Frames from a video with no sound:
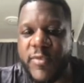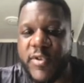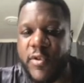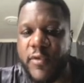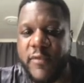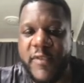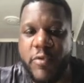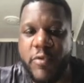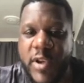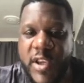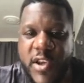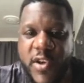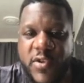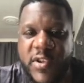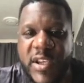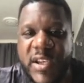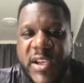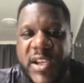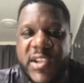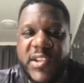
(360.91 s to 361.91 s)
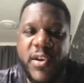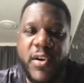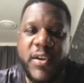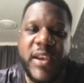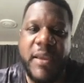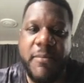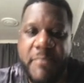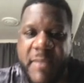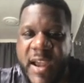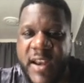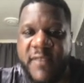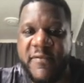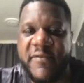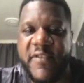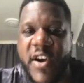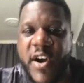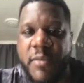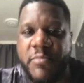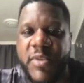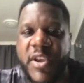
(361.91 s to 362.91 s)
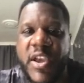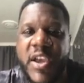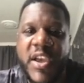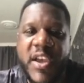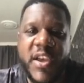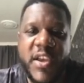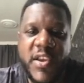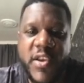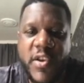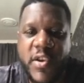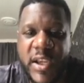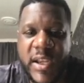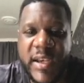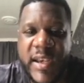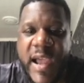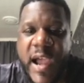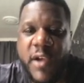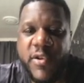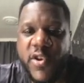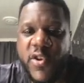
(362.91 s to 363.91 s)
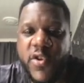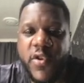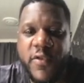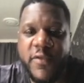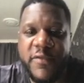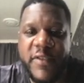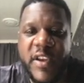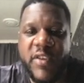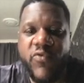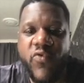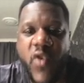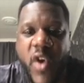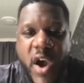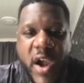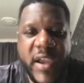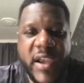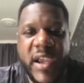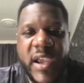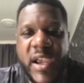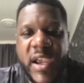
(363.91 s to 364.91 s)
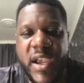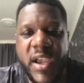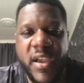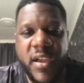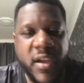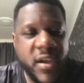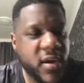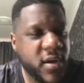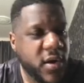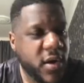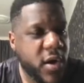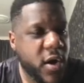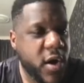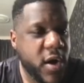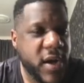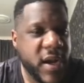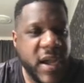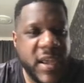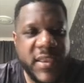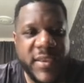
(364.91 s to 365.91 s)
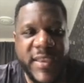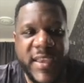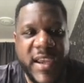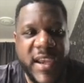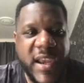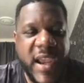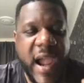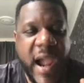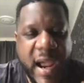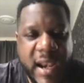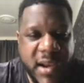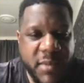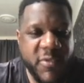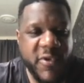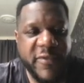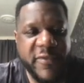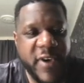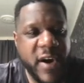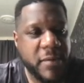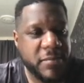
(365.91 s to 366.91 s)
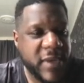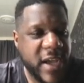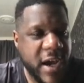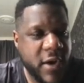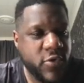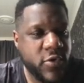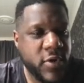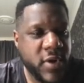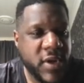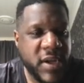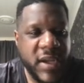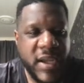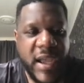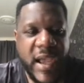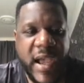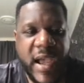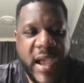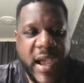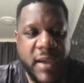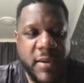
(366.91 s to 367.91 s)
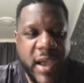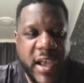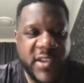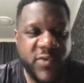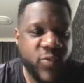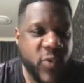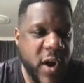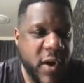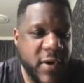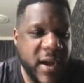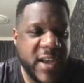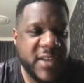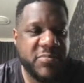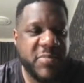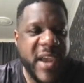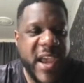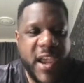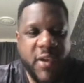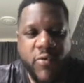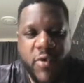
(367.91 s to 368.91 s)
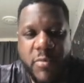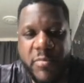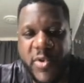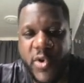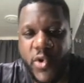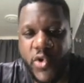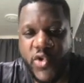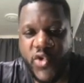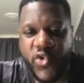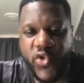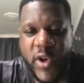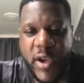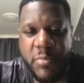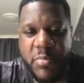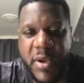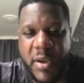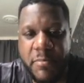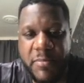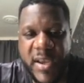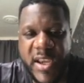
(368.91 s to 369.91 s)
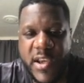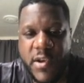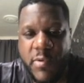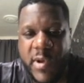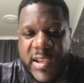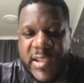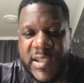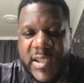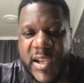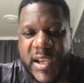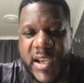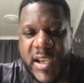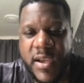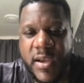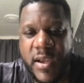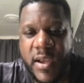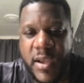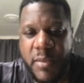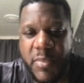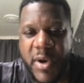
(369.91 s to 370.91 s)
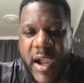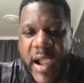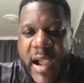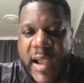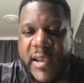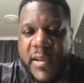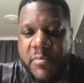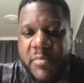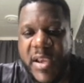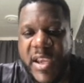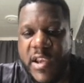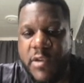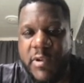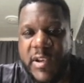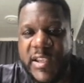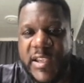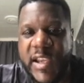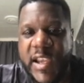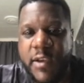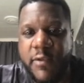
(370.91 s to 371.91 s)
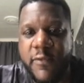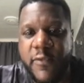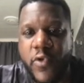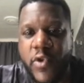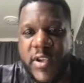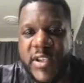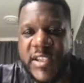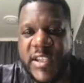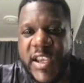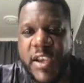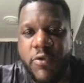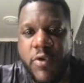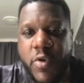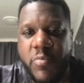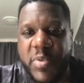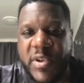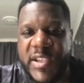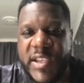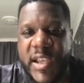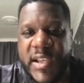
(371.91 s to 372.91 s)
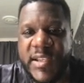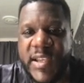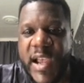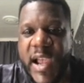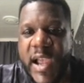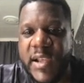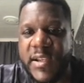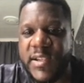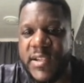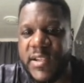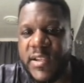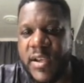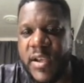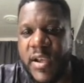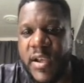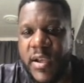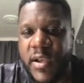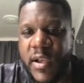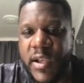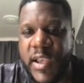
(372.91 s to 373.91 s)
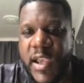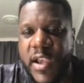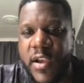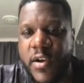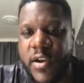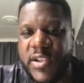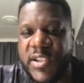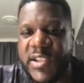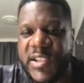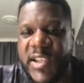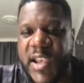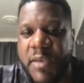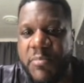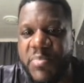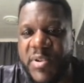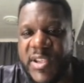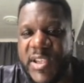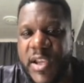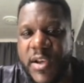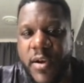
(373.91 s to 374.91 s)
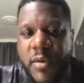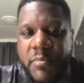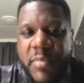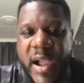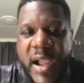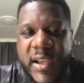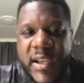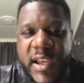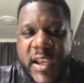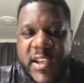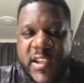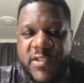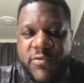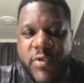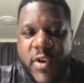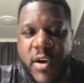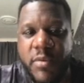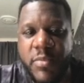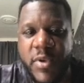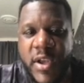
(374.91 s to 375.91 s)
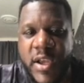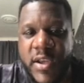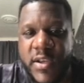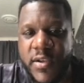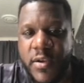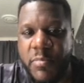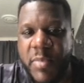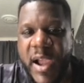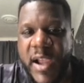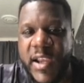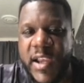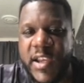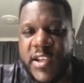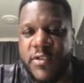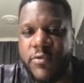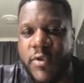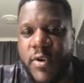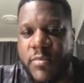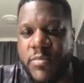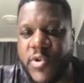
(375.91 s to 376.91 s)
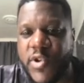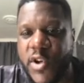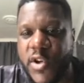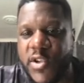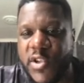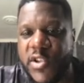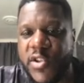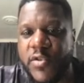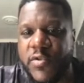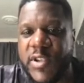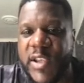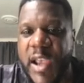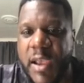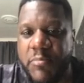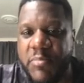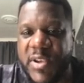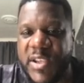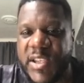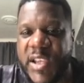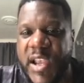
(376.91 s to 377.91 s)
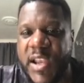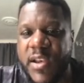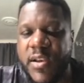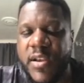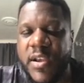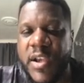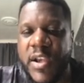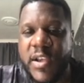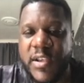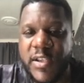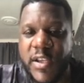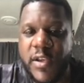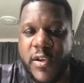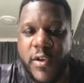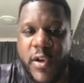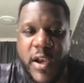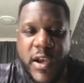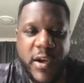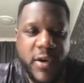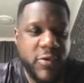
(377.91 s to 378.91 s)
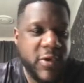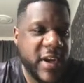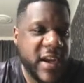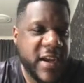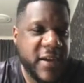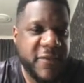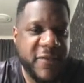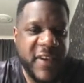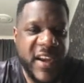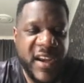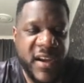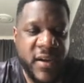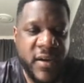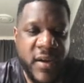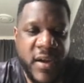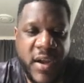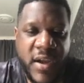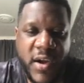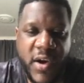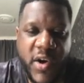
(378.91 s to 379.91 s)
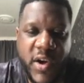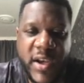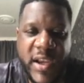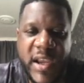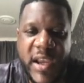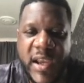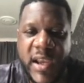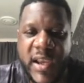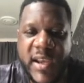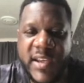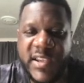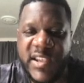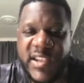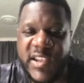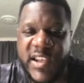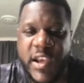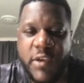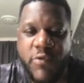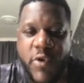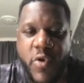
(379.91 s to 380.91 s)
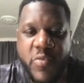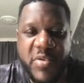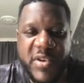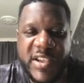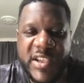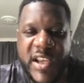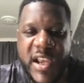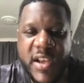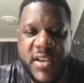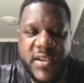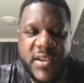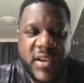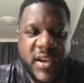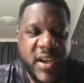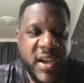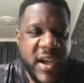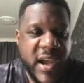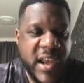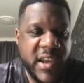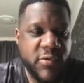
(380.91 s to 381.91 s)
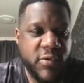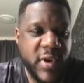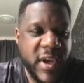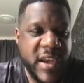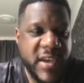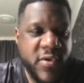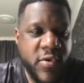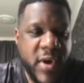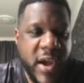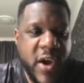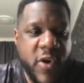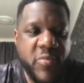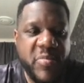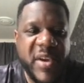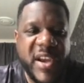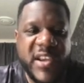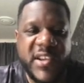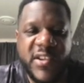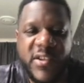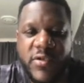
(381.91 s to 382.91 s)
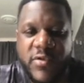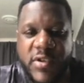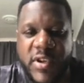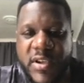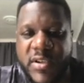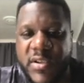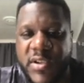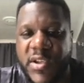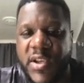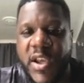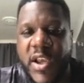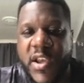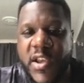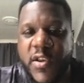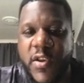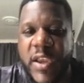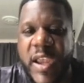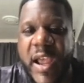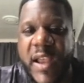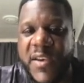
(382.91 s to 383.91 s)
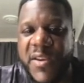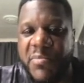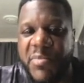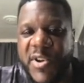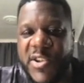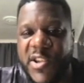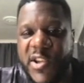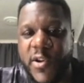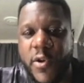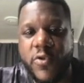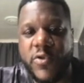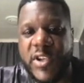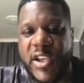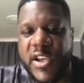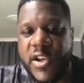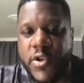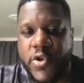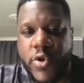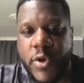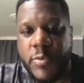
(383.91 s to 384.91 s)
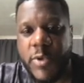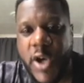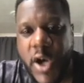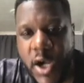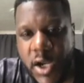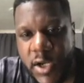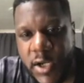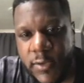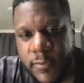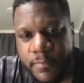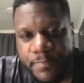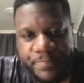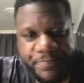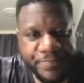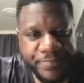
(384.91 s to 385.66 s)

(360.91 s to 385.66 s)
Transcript: So if you were using this on the Manor Farm, you can now do your thing right here on the Animal Farm now, uh, as well as pair up your drip B U S D by adding B U S D for a zero percent tax. Okay, guys, it's ten percent on PancakeSwap. So PancakeSwap charges you ten percent to do the liquidity thing. On here, it's zero percent, and you'll get your L P tokens. You can deposit those in the drip garden.